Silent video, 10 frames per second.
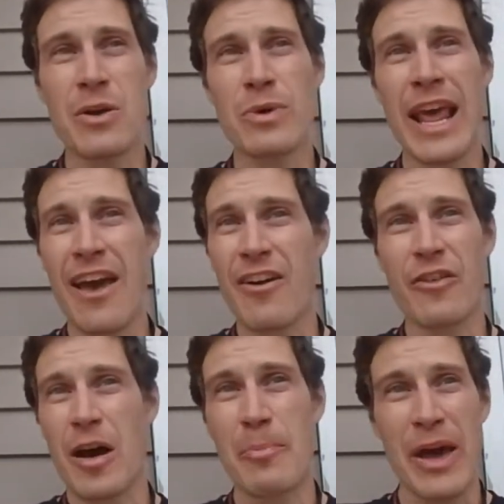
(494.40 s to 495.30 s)
it would
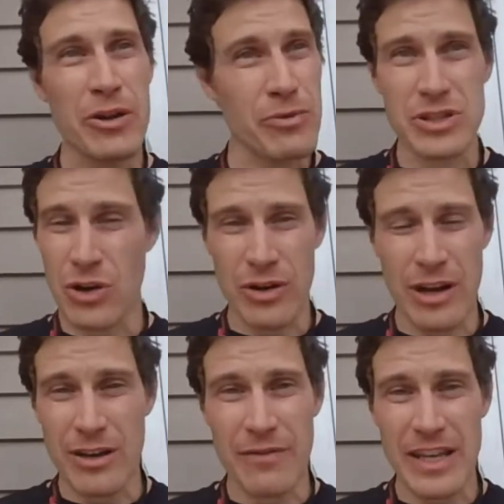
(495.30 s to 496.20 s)
have a better return
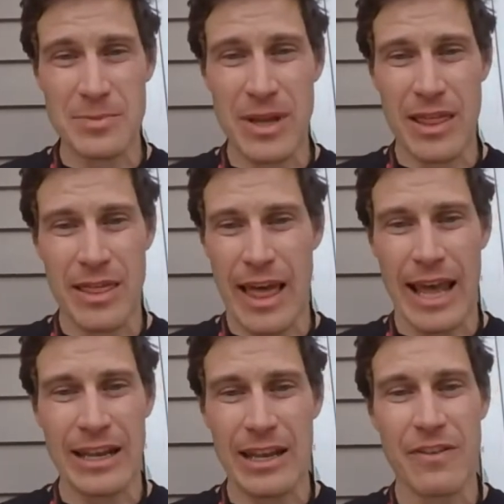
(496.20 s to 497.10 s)
on investment
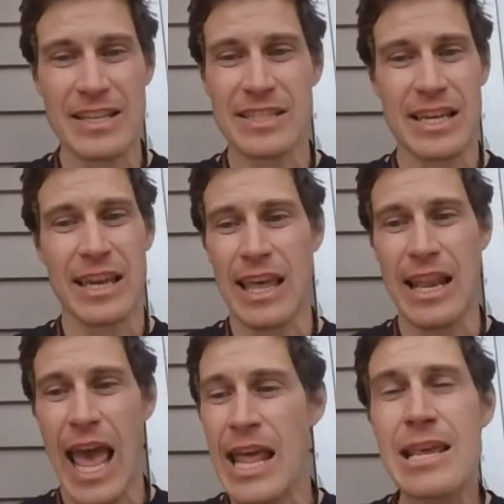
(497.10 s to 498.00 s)
than investing
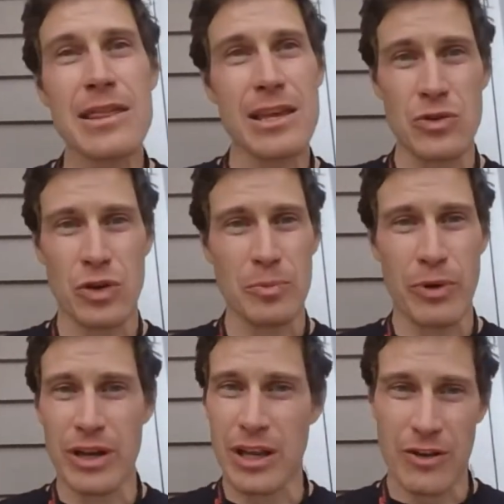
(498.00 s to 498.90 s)
in anything you could
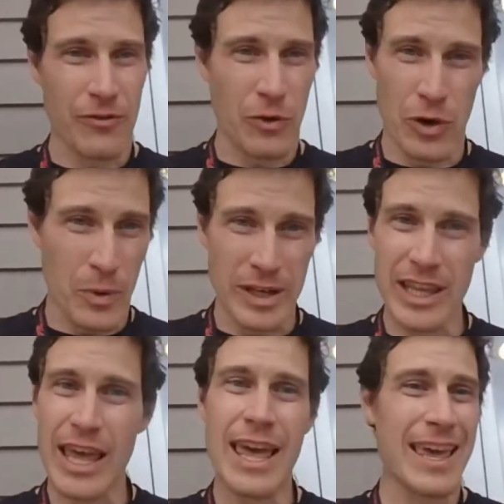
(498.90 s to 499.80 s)
put in your
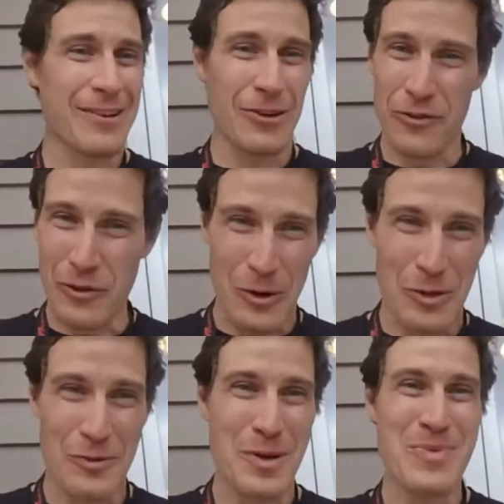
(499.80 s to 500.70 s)
401k or your
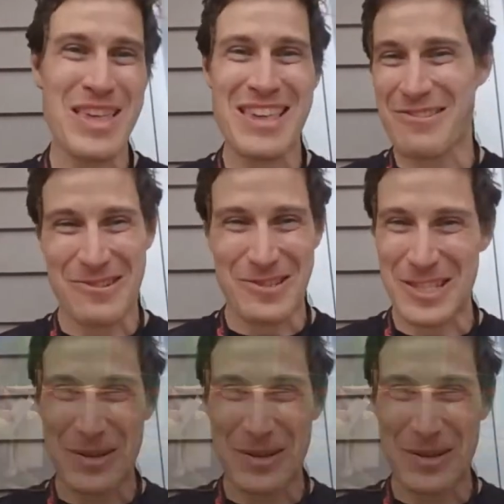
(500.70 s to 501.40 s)
403b or your